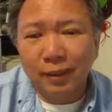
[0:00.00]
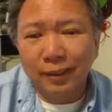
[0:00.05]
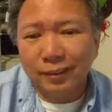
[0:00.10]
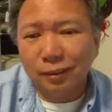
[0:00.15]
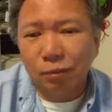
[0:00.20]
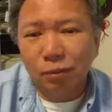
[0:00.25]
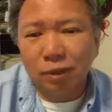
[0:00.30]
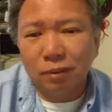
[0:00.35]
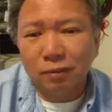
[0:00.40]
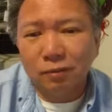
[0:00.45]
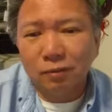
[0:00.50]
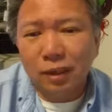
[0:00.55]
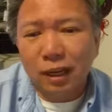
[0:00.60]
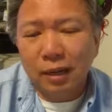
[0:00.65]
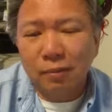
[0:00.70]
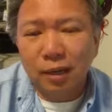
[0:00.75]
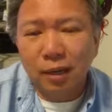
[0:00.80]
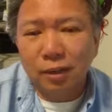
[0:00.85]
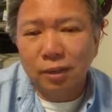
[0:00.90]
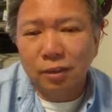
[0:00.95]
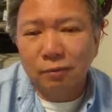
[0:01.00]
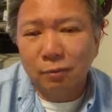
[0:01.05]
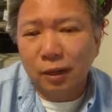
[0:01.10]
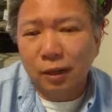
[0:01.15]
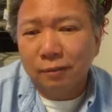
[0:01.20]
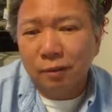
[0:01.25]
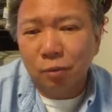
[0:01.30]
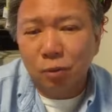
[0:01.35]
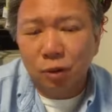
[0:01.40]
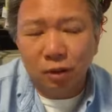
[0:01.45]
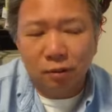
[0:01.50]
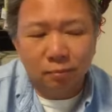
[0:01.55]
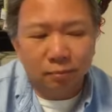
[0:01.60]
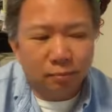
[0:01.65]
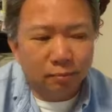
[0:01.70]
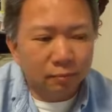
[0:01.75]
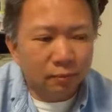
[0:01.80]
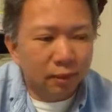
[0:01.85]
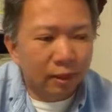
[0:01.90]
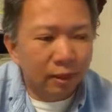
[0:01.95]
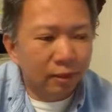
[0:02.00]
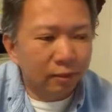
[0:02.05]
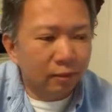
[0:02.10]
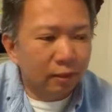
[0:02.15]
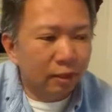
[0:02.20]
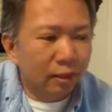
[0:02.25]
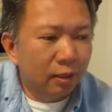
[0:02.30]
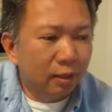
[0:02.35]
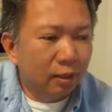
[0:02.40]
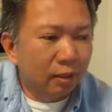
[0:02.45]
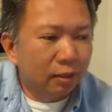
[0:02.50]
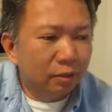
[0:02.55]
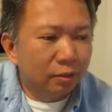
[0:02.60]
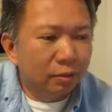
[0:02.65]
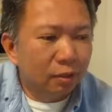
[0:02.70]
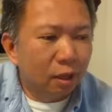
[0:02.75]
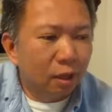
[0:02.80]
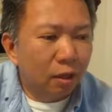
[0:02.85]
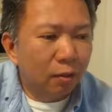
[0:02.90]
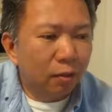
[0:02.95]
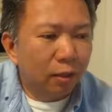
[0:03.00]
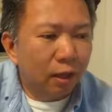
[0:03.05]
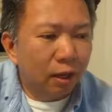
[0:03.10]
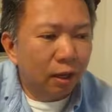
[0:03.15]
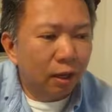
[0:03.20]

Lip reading: It's a waste of time and energy for everyone, right? So